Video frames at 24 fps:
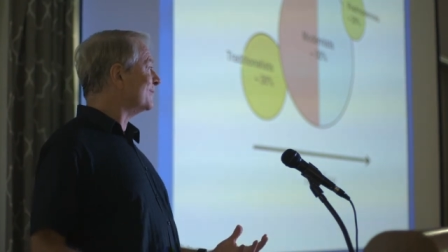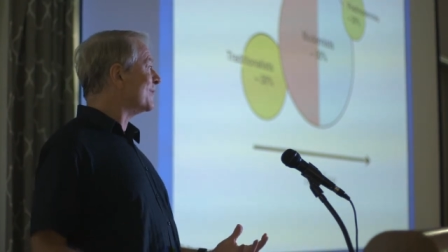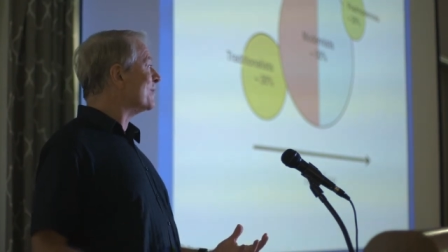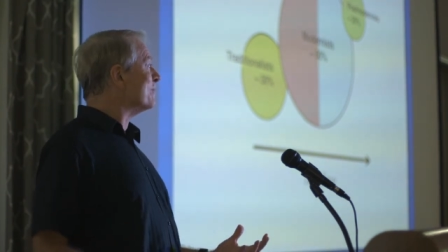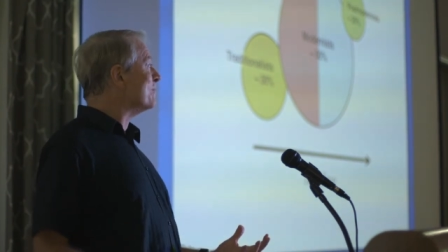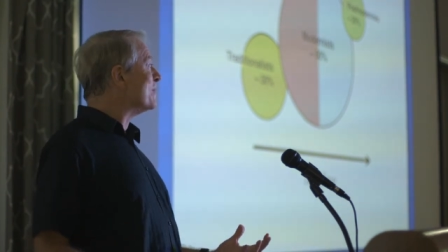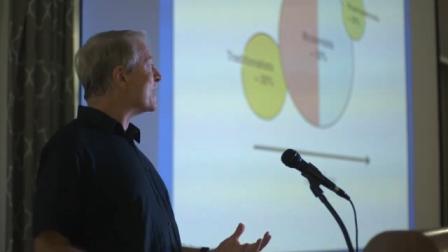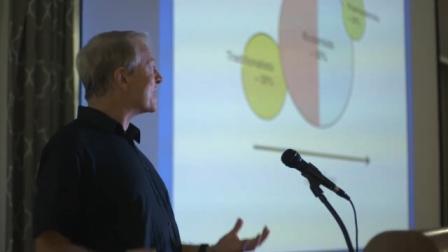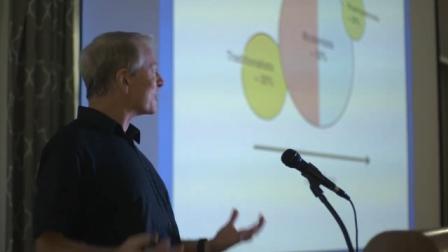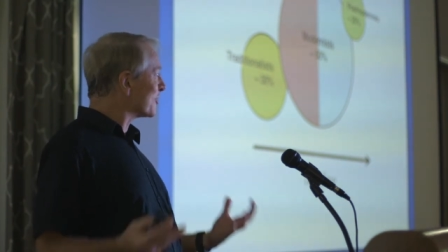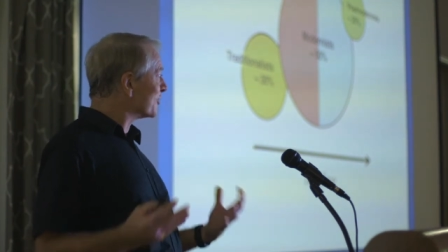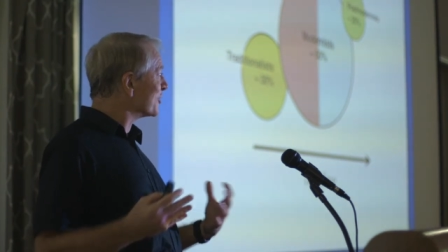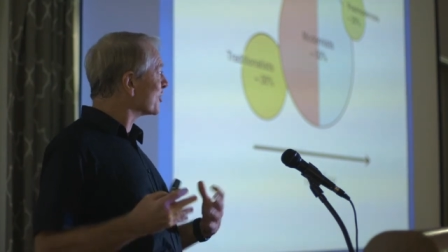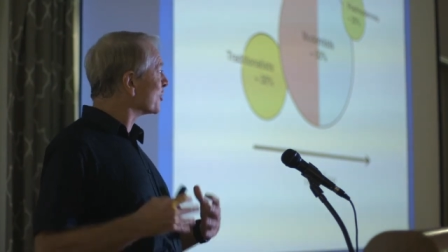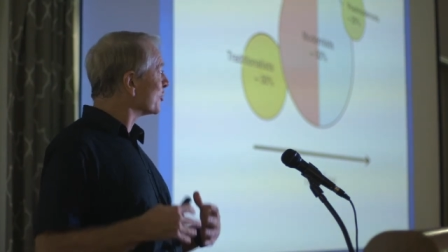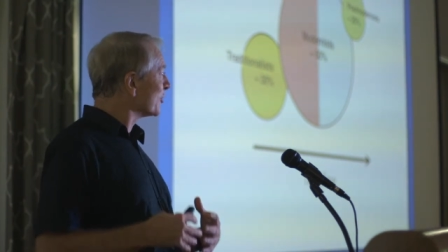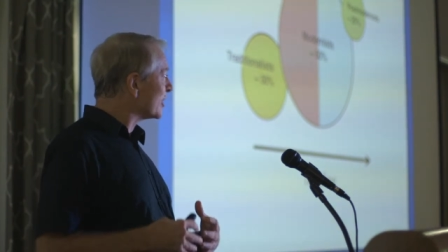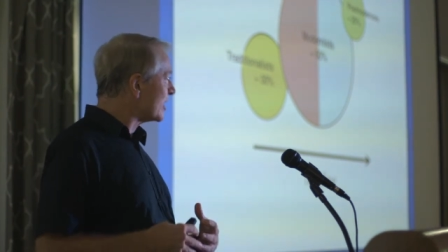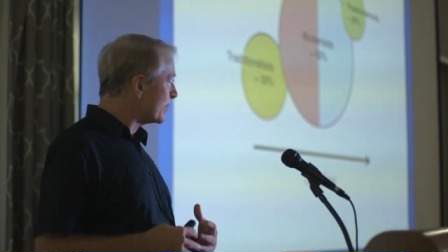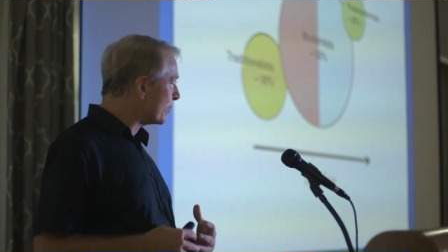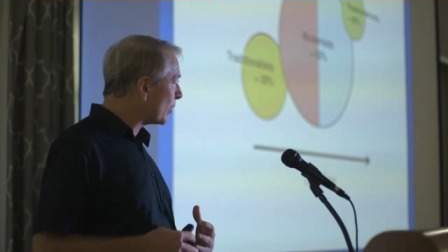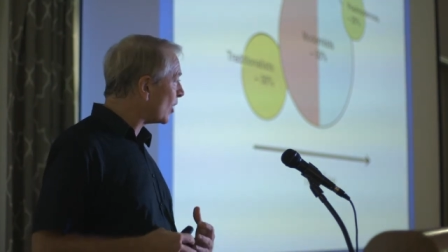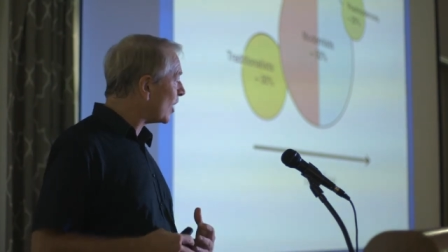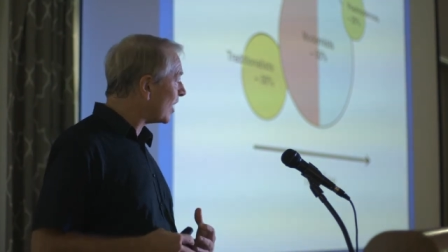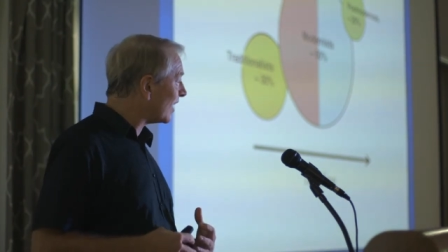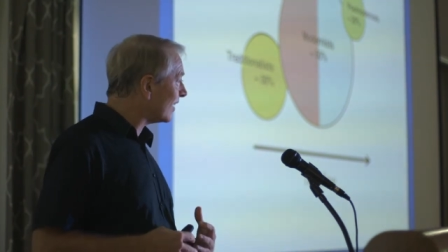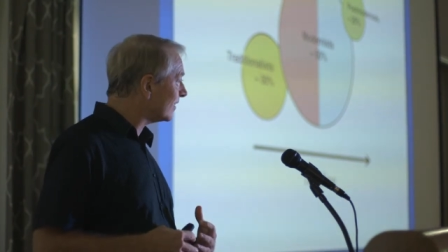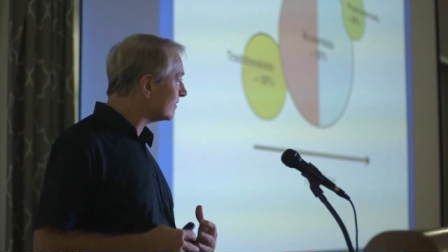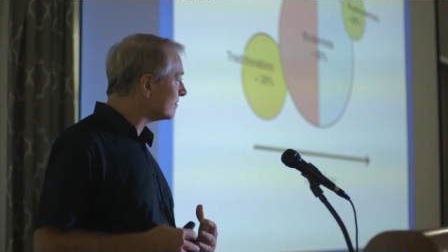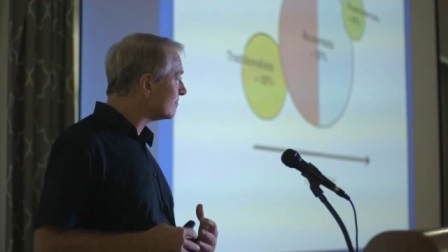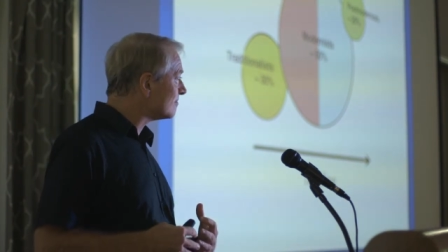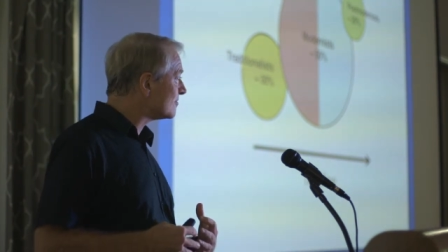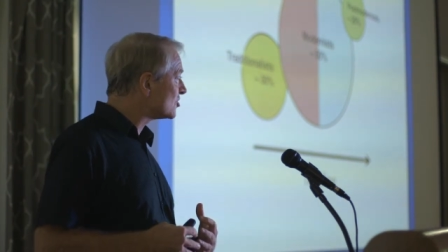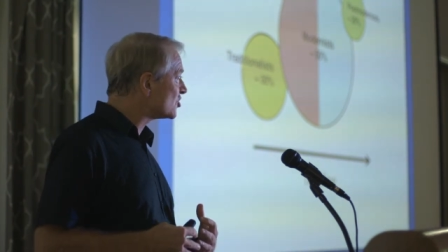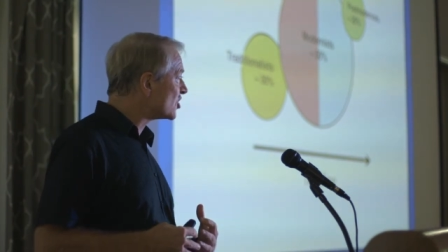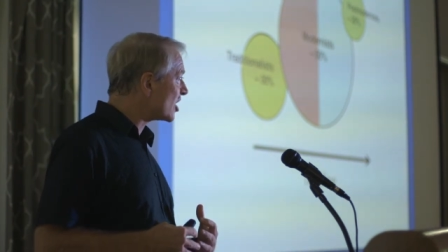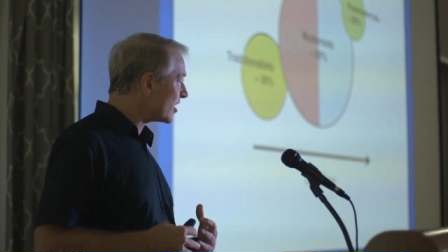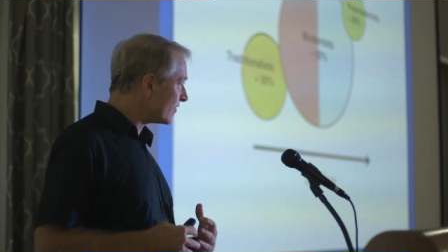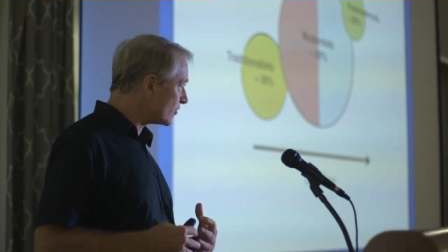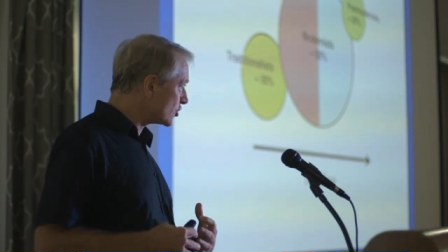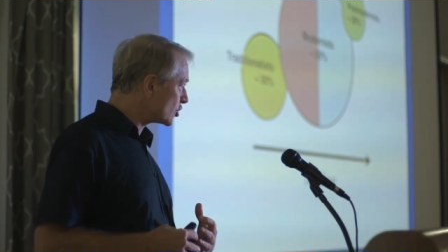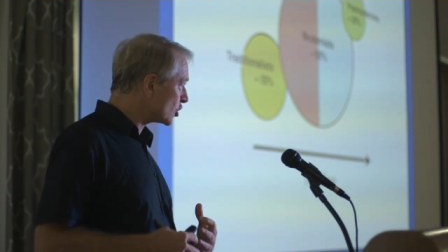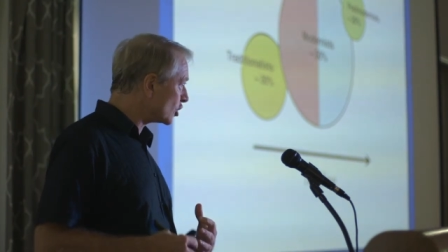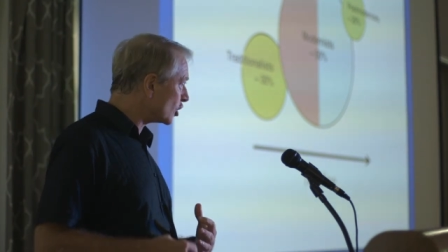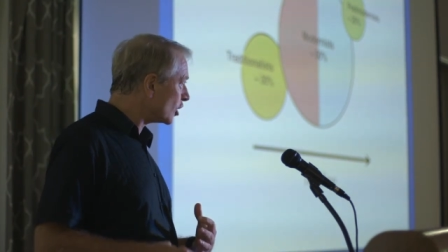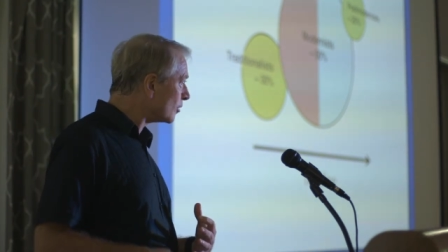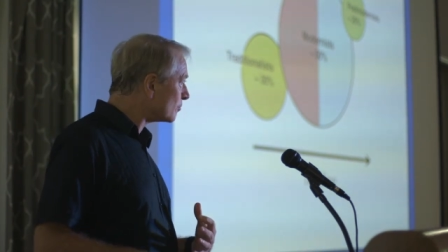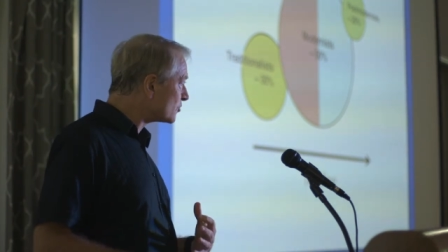a, better agreed upon set of
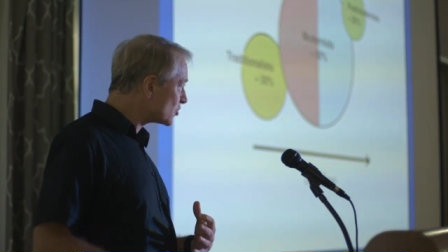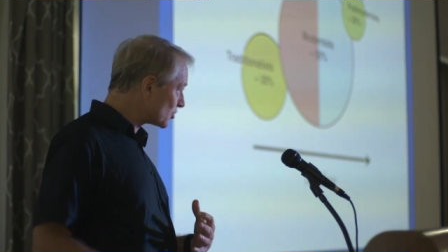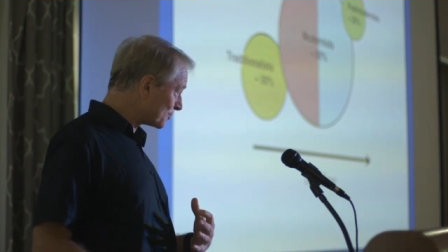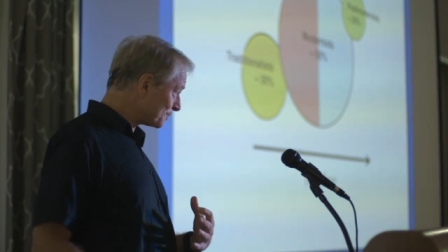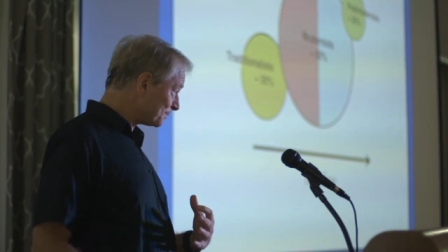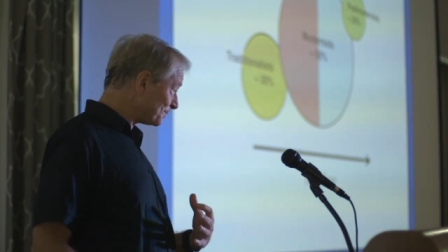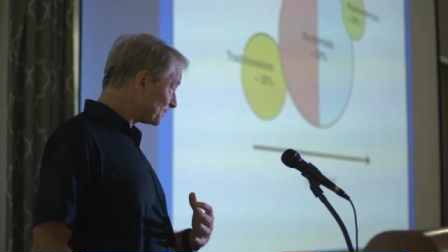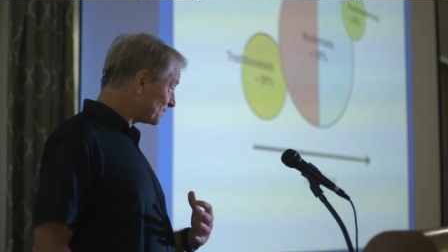terms,